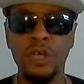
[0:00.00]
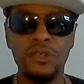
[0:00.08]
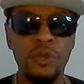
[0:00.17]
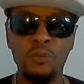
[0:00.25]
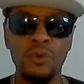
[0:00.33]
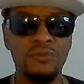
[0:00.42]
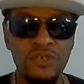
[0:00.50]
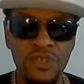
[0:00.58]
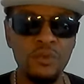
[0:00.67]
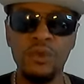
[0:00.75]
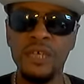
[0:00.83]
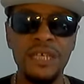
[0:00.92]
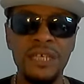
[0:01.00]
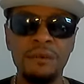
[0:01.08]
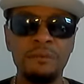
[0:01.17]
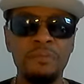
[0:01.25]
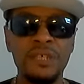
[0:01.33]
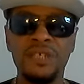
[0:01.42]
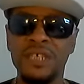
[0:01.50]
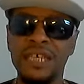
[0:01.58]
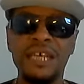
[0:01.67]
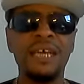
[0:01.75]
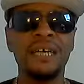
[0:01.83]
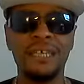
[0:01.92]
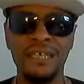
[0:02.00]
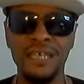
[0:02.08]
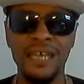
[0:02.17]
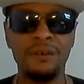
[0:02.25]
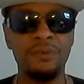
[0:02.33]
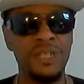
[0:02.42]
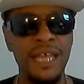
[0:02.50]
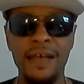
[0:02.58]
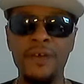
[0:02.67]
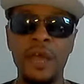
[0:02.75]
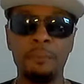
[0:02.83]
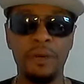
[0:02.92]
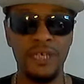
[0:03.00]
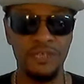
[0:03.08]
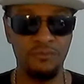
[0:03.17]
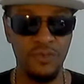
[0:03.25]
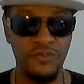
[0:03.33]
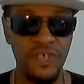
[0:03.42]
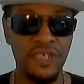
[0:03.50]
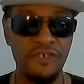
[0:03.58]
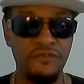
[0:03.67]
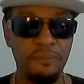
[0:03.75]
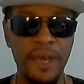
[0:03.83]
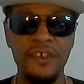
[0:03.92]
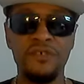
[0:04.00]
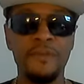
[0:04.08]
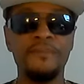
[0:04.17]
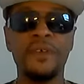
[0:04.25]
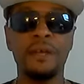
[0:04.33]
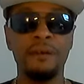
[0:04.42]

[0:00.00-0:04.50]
So with suing the WBC, good luck with that, because with this information,